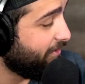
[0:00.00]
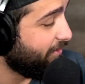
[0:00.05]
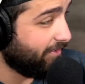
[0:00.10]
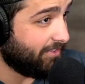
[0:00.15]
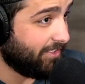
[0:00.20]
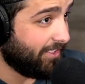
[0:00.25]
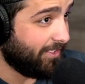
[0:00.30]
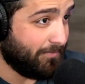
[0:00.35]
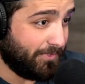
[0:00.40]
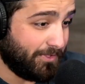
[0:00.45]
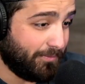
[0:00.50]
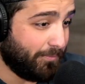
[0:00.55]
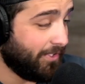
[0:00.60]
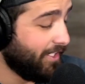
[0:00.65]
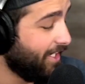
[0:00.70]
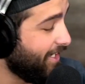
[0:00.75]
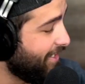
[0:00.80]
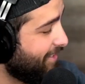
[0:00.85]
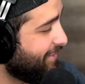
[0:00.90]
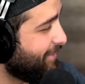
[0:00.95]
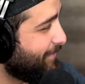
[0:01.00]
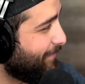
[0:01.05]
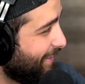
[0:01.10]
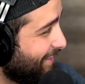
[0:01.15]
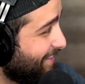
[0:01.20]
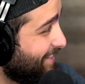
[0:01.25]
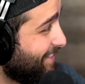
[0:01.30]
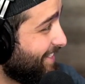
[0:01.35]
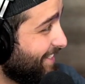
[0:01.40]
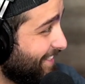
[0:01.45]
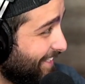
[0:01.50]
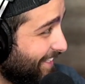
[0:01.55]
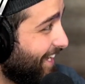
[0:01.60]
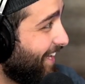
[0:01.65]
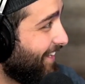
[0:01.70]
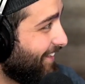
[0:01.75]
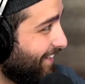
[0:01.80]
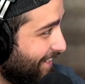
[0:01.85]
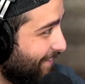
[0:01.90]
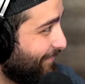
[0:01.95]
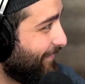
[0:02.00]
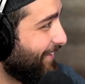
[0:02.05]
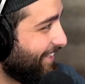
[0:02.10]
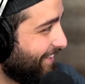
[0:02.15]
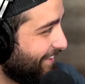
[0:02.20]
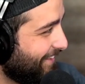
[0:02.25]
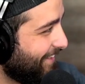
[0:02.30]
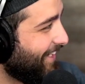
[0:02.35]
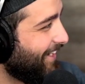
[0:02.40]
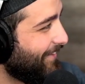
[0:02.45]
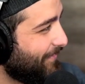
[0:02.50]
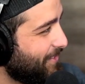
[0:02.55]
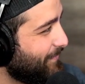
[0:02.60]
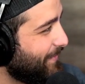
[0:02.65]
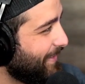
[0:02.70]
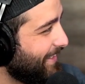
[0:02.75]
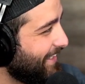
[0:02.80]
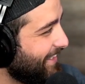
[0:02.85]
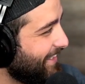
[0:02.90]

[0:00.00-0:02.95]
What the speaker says: And I was like, I'm surprised because she did not like me during the option period.